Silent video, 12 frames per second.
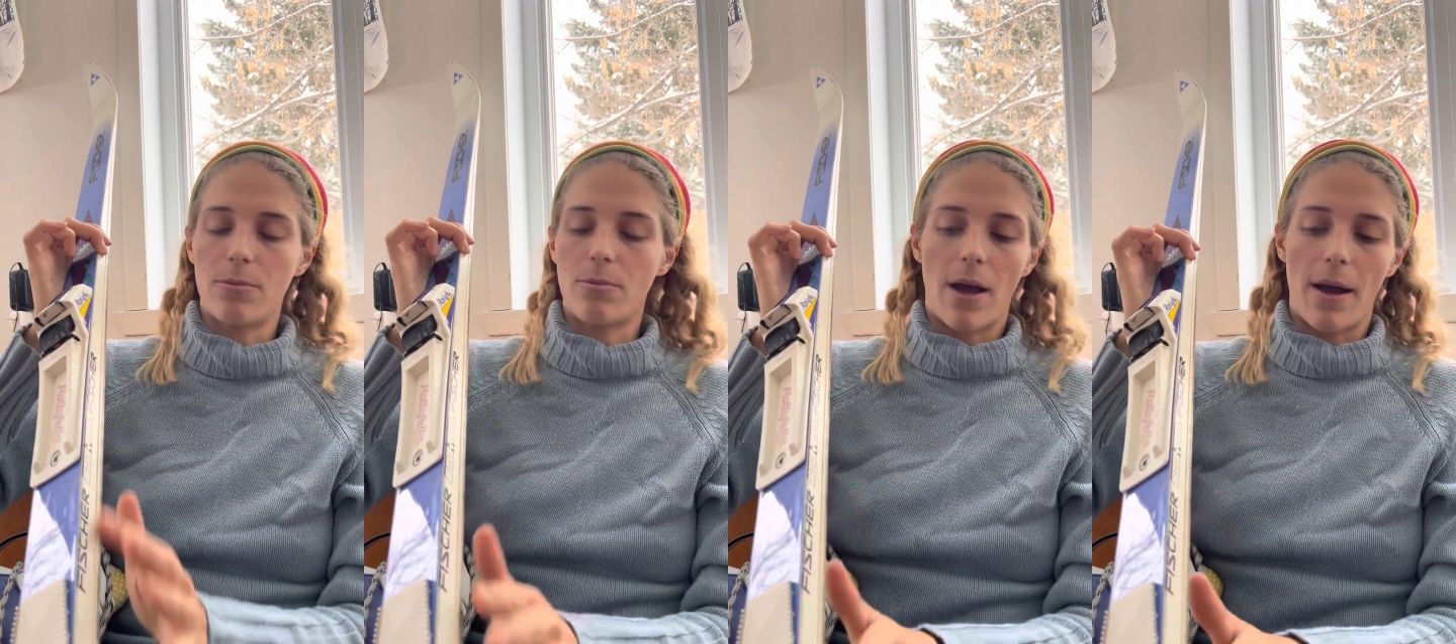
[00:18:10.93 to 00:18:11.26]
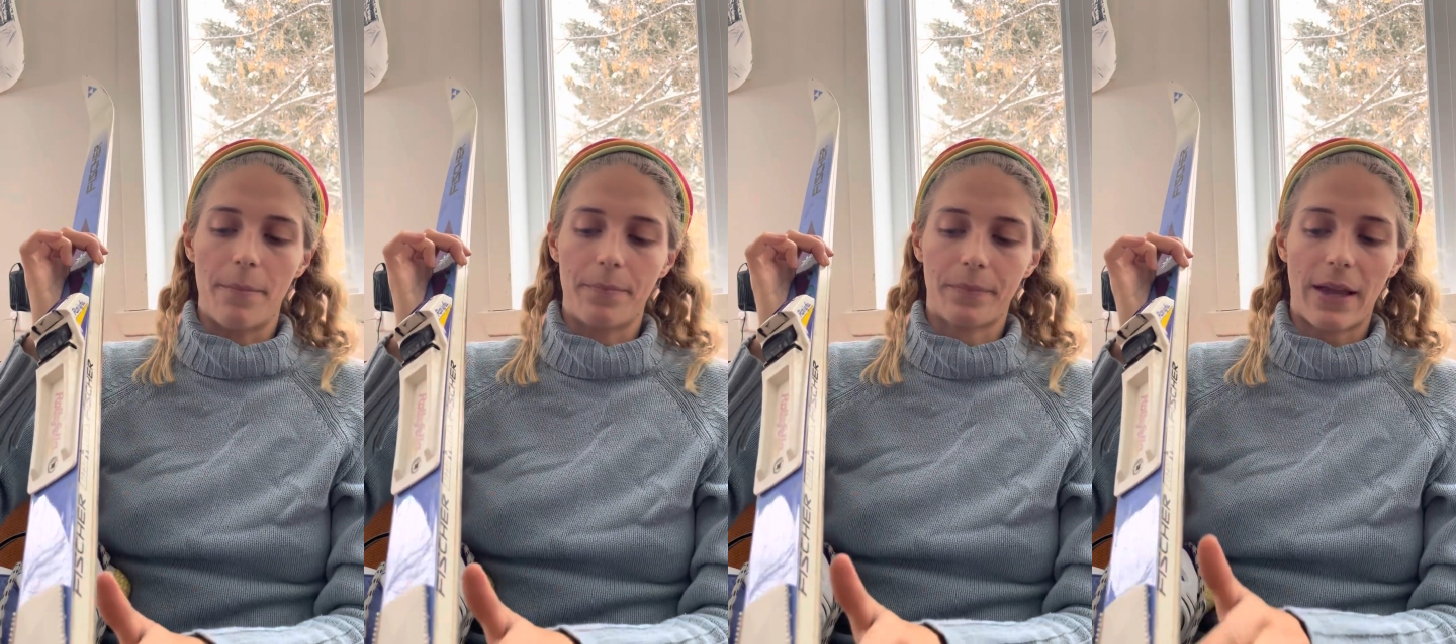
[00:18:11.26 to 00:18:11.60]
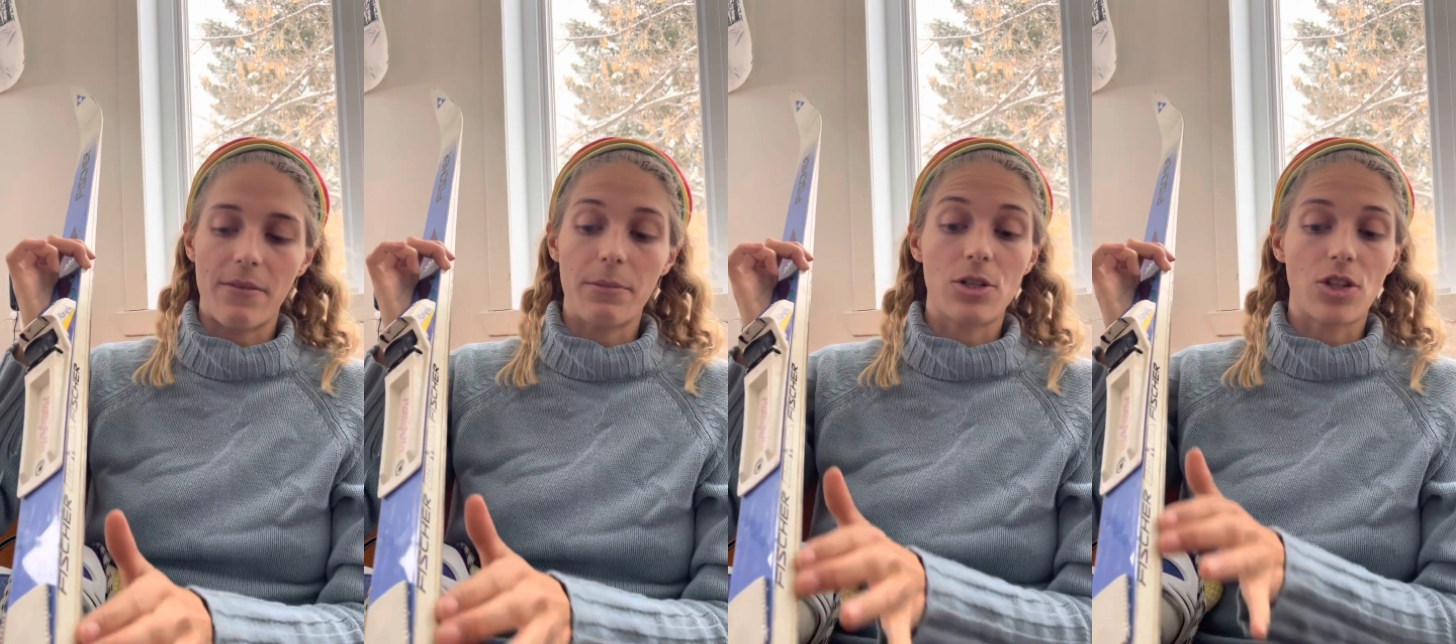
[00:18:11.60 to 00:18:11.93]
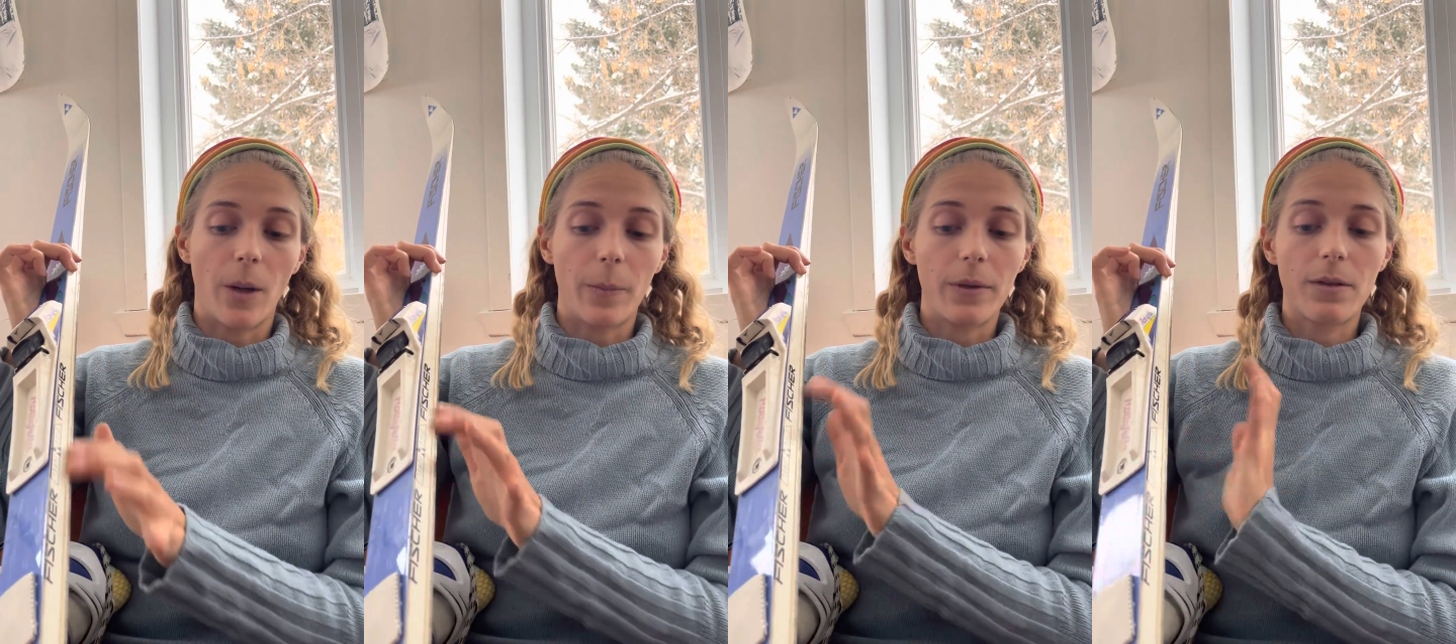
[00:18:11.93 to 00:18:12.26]
haven't been
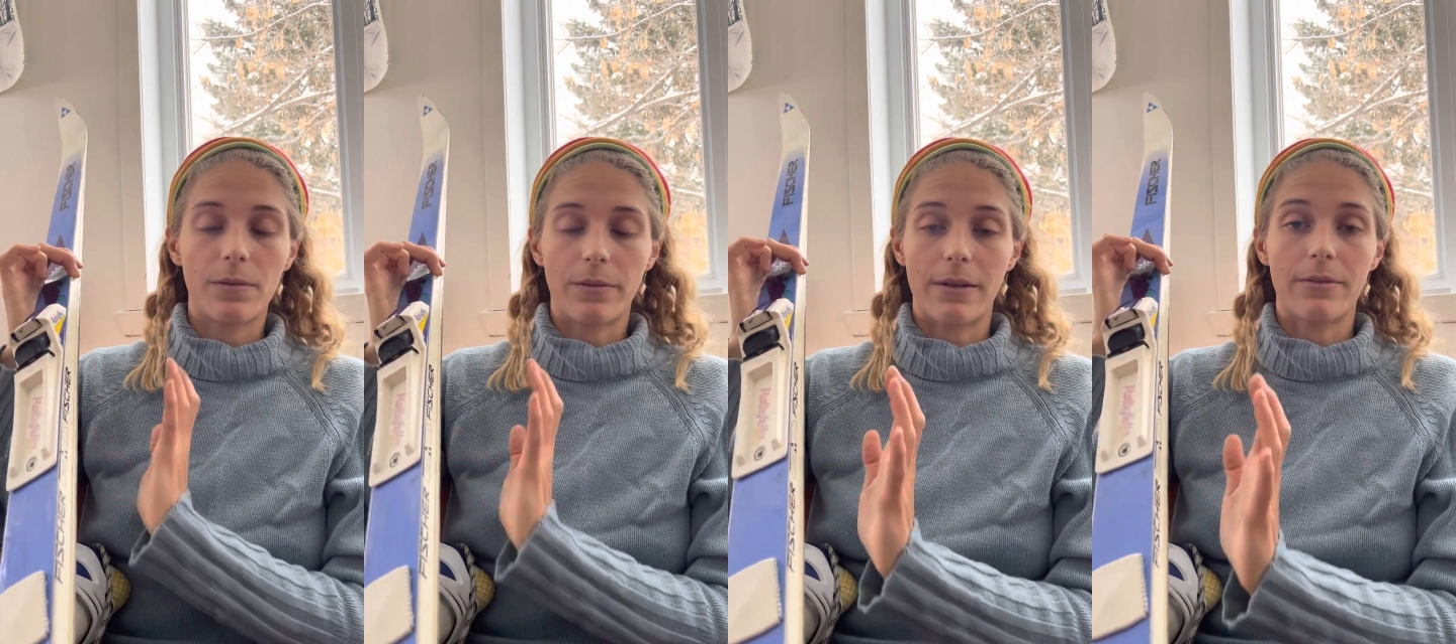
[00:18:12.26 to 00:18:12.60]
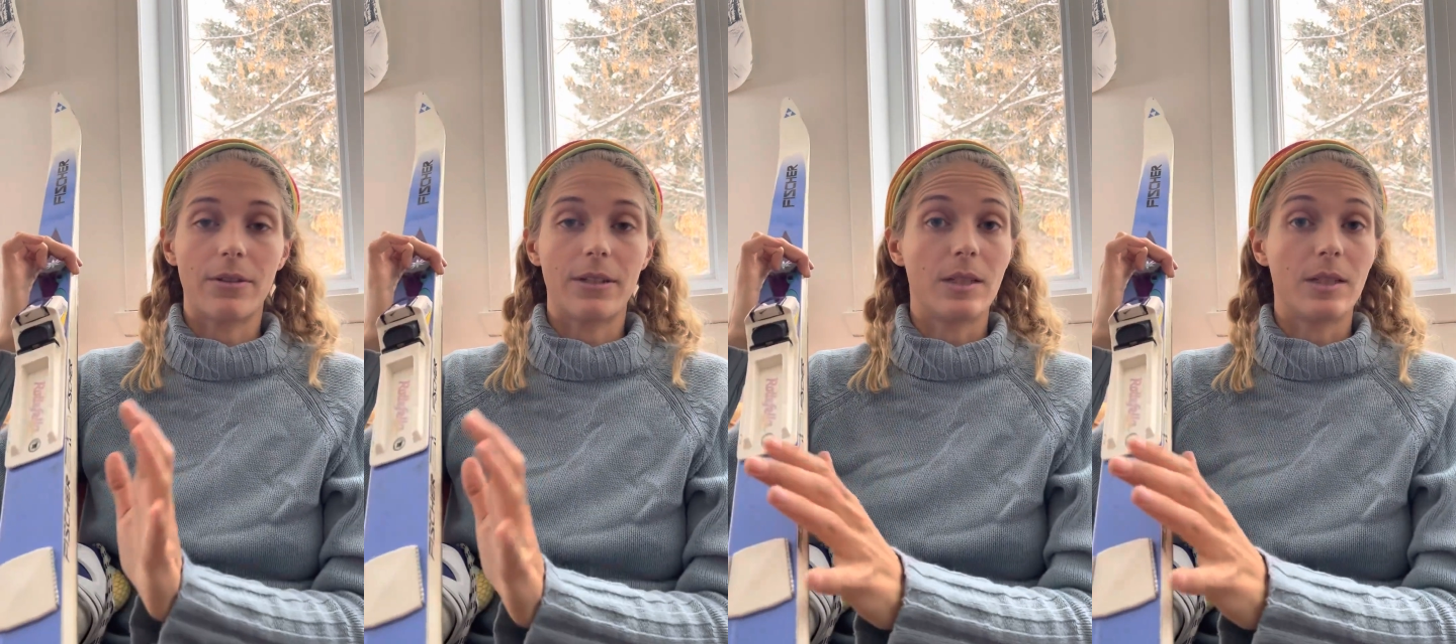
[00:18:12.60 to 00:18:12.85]
sharpened in forever and need